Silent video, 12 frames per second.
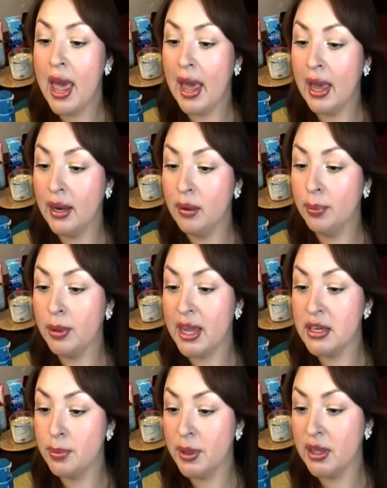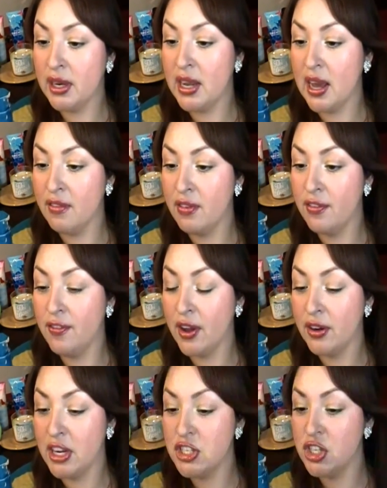and blendability of a
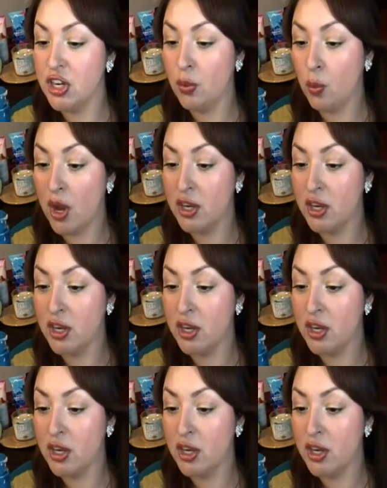foundation in